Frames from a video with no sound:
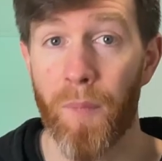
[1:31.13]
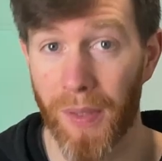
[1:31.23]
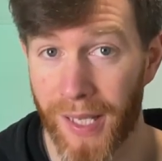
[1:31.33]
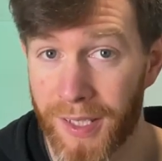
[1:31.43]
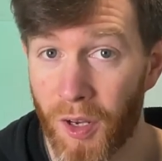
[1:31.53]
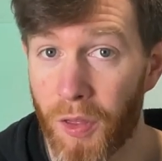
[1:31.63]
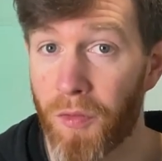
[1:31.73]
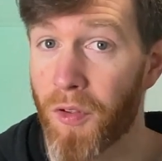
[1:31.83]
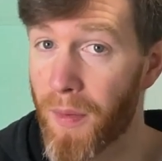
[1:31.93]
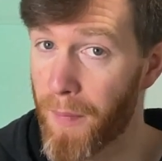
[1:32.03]
but let's go
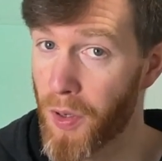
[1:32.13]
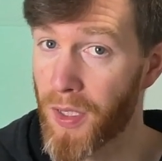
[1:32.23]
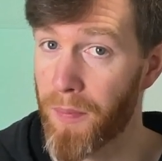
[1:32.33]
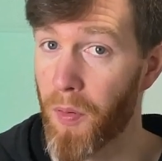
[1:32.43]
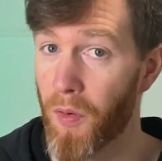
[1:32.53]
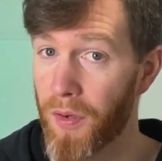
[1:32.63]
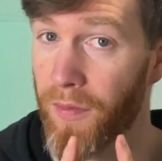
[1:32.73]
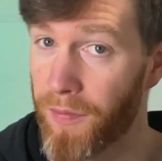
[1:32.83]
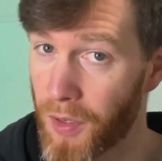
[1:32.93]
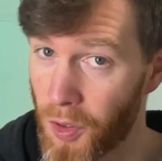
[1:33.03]
through the most important
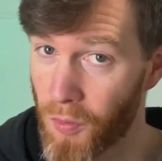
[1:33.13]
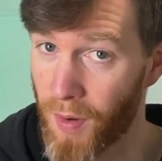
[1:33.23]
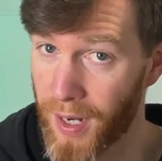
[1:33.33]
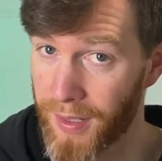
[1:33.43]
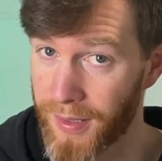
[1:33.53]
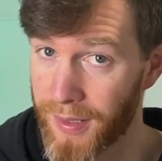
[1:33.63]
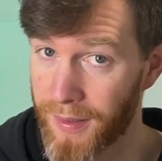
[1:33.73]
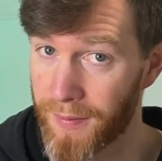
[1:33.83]
for you runners.